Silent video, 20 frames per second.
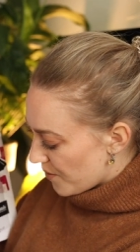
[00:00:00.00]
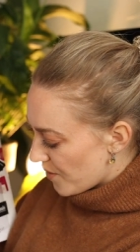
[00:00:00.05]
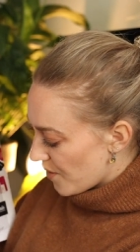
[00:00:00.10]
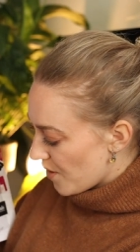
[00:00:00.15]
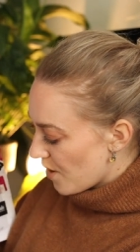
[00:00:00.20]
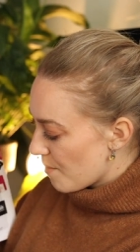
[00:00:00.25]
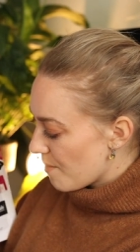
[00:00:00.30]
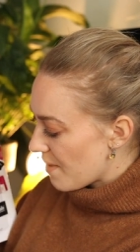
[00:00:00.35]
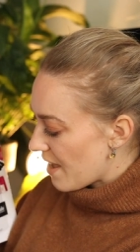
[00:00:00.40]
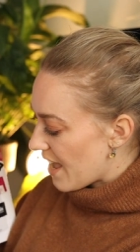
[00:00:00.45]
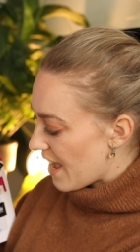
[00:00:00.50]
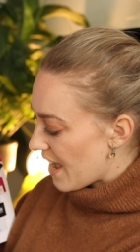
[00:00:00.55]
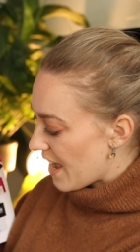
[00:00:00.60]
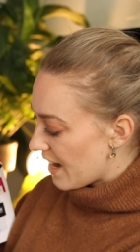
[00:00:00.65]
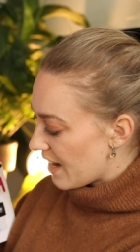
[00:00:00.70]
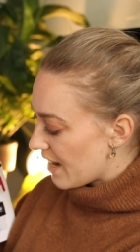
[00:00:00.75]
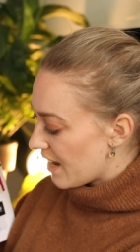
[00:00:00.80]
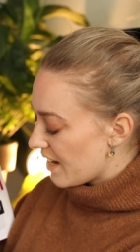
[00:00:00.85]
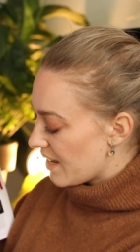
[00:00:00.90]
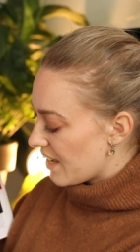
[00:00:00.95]
From
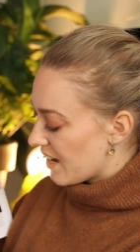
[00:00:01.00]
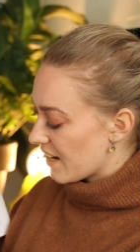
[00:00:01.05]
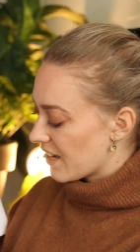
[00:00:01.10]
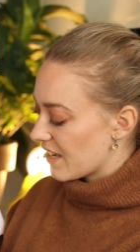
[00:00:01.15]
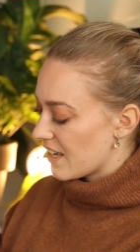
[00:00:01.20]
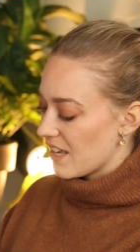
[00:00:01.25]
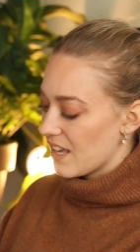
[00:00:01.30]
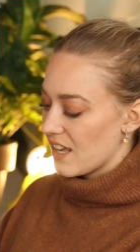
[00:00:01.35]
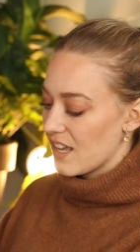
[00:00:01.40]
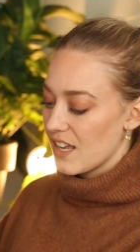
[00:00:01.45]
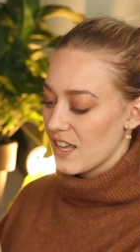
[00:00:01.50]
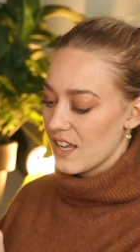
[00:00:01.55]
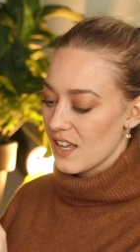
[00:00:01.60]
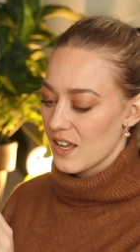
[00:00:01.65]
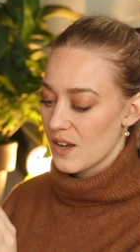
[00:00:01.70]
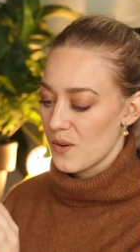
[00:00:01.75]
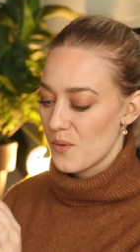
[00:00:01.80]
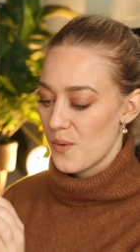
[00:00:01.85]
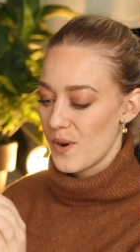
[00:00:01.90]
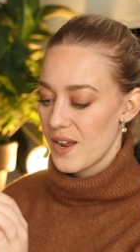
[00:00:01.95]

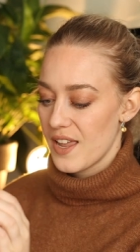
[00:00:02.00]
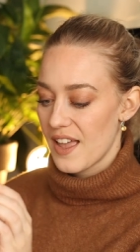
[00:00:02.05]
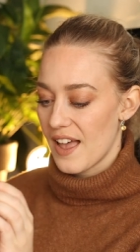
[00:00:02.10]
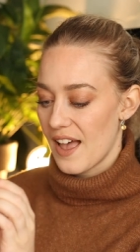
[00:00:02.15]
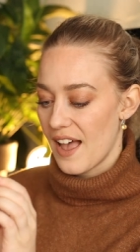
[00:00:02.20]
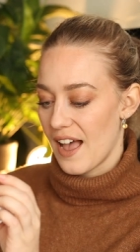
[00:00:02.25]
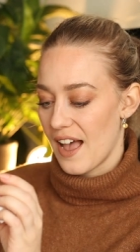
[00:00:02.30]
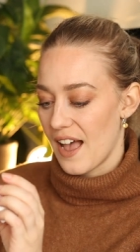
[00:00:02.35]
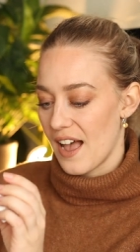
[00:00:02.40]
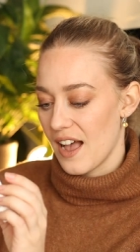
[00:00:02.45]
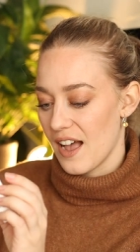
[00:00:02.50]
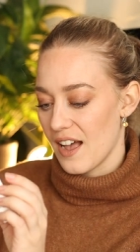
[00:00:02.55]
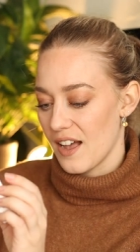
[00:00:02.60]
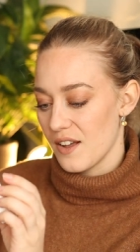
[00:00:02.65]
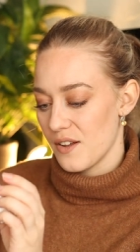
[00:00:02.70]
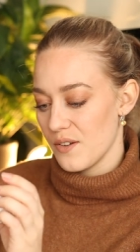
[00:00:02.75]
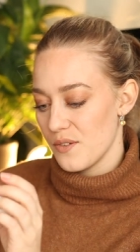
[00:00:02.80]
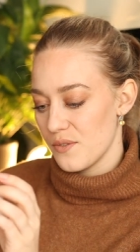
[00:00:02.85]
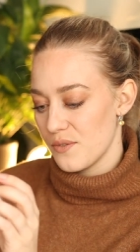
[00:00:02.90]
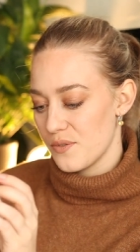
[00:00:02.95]
Annayake, we
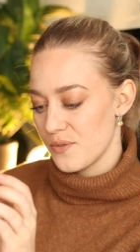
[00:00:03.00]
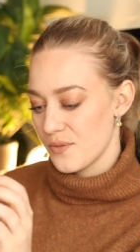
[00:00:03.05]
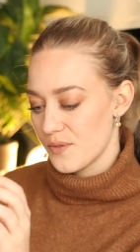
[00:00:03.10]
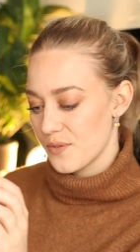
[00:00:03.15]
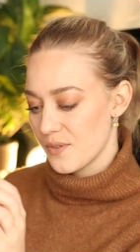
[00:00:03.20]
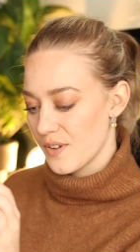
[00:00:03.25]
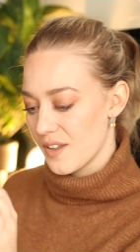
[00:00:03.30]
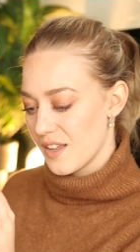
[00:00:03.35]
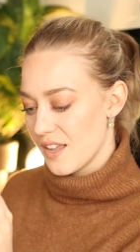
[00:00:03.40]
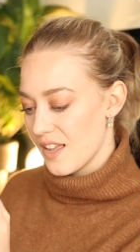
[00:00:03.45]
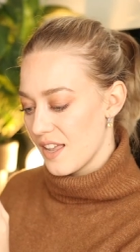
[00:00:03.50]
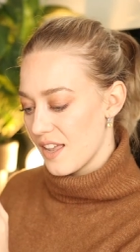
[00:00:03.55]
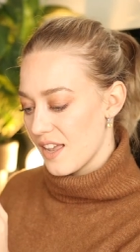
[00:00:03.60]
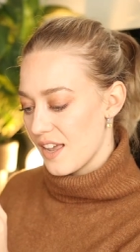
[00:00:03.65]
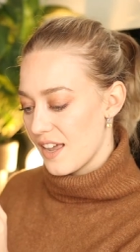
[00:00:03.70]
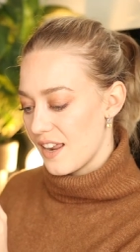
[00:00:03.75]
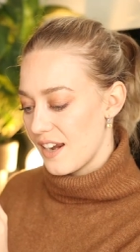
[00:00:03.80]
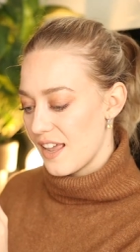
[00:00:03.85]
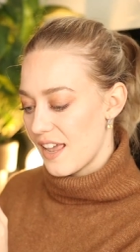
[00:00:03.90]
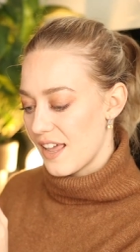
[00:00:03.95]
have
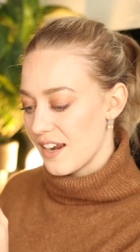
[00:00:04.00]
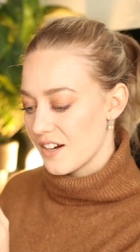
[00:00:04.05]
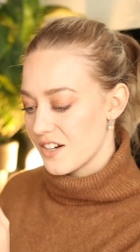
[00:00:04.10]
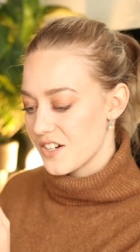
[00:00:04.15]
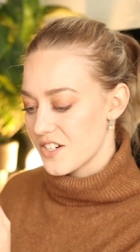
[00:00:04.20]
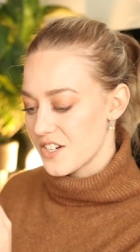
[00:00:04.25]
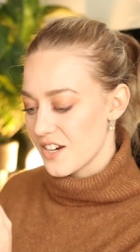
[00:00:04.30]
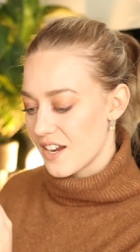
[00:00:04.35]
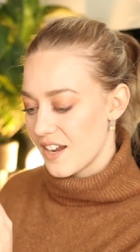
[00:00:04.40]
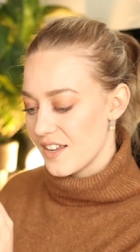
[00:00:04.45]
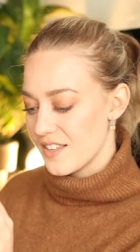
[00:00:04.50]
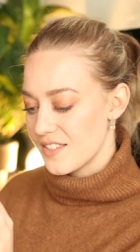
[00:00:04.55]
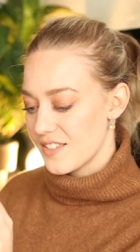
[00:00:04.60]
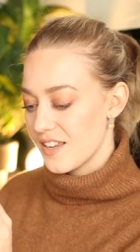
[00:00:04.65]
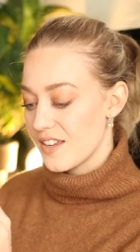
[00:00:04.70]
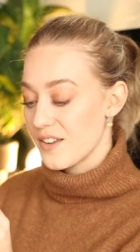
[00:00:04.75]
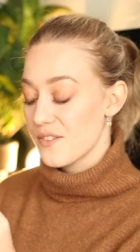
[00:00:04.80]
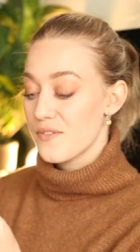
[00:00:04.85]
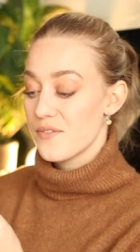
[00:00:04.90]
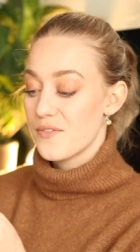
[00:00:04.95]
an
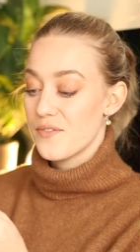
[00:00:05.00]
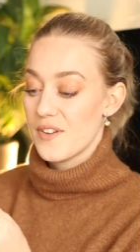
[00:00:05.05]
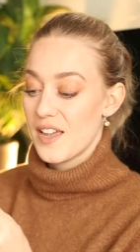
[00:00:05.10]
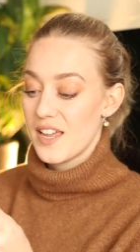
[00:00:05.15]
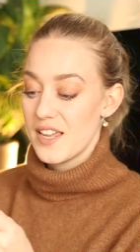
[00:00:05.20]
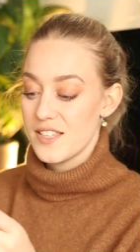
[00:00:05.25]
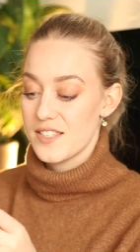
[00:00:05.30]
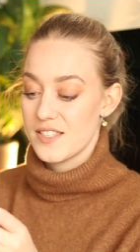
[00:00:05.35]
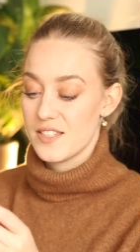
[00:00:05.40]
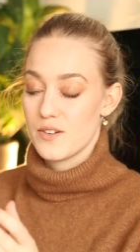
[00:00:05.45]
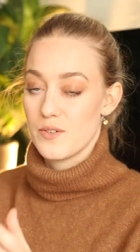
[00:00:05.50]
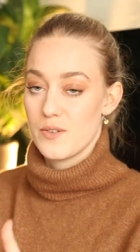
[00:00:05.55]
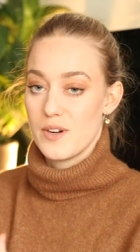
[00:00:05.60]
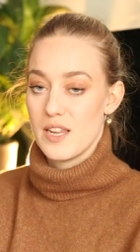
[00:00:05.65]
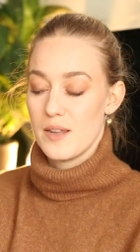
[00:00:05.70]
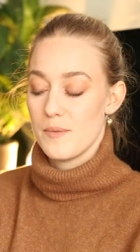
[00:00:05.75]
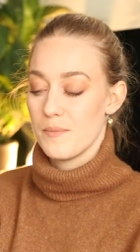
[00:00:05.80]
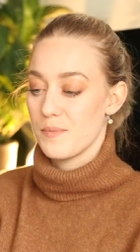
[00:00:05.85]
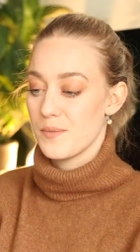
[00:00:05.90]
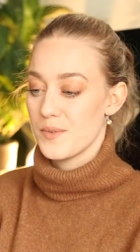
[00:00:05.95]
energizing face
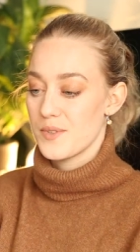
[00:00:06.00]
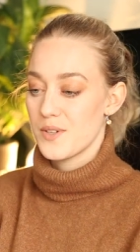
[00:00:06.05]
cream.